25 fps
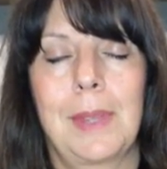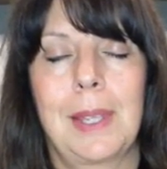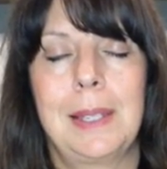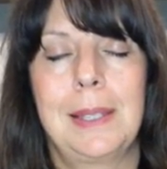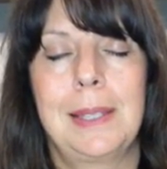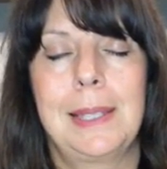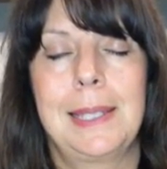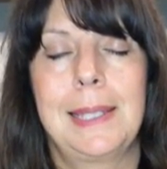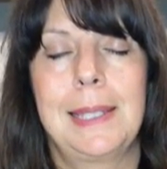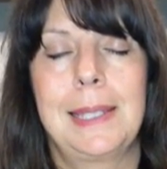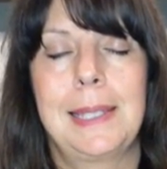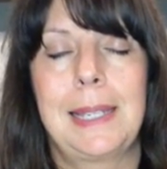
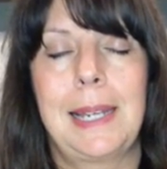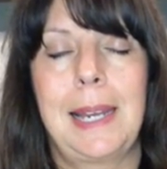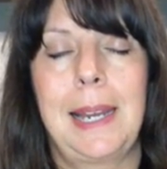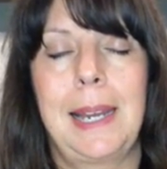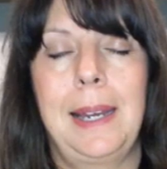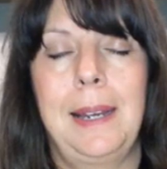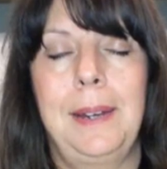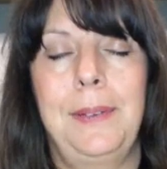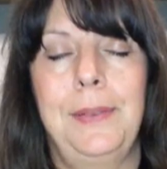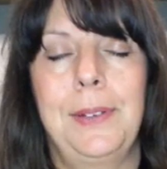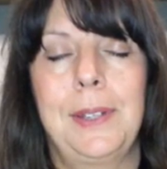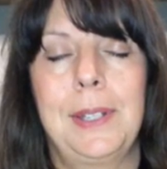It's
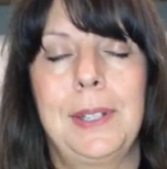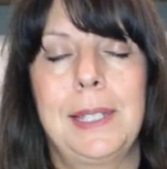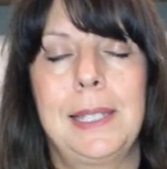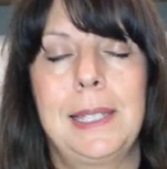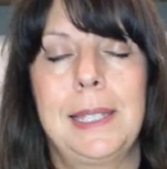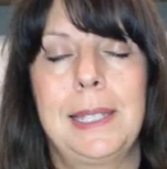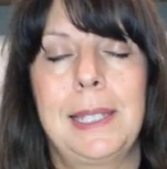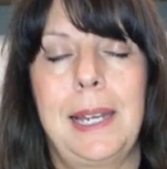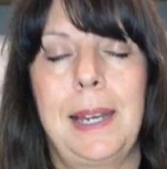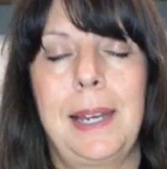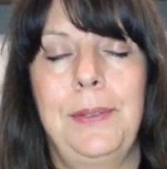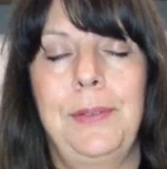safe.
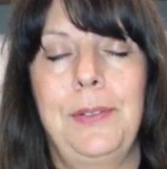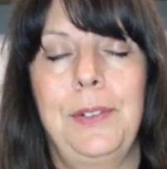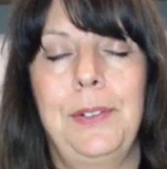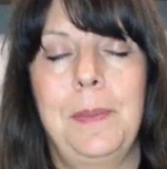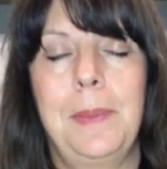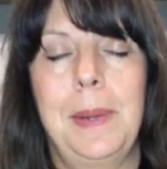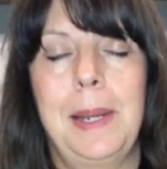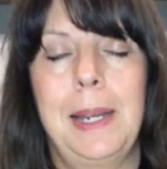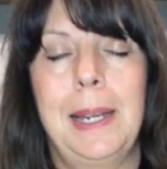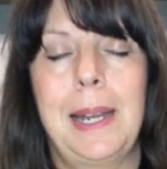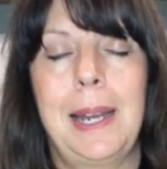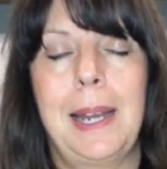It's safe for
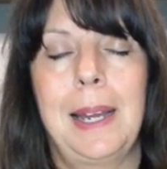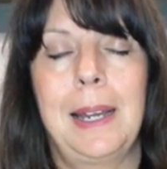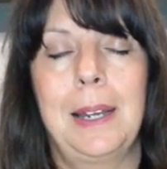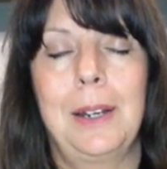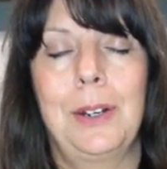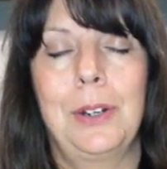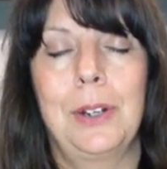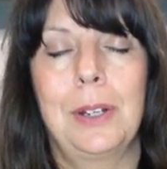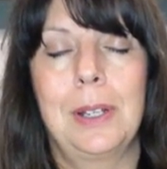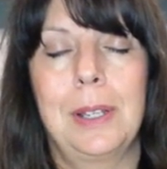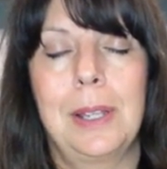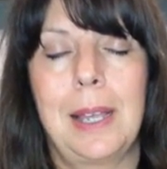me to
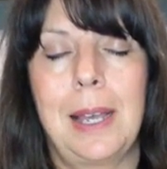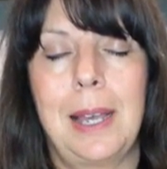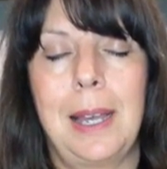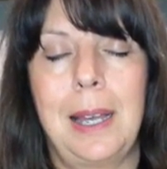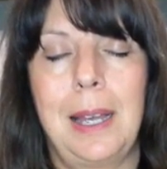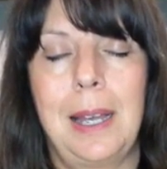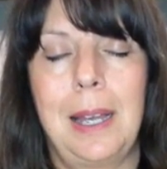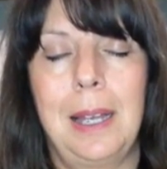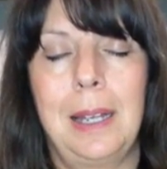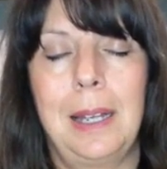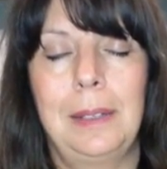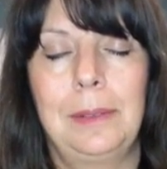anchor in the
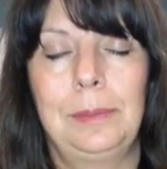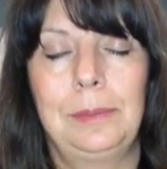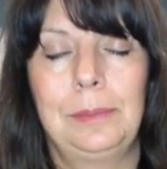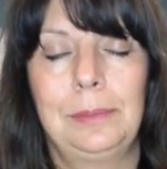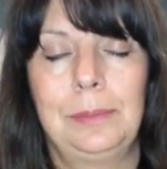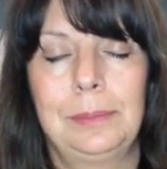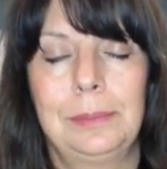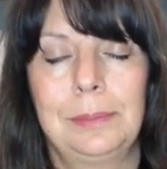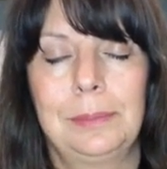heart.